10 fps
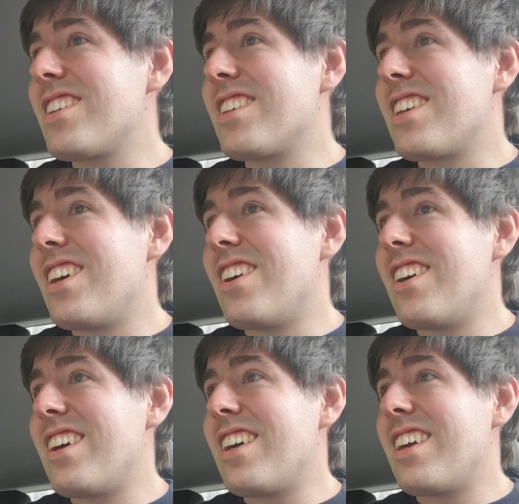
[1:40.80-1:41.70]
So,
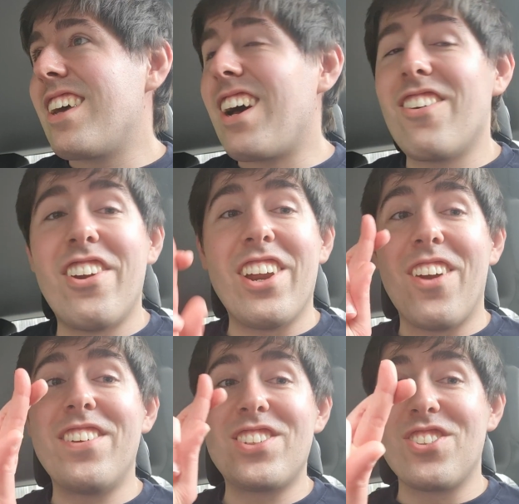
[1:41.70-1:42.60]
I really
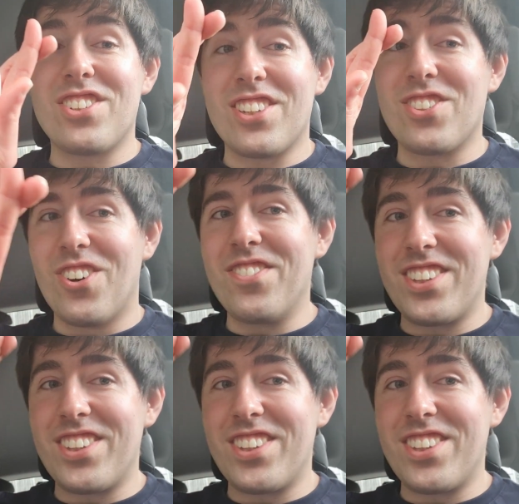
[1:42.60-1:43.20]
hope it's just a storm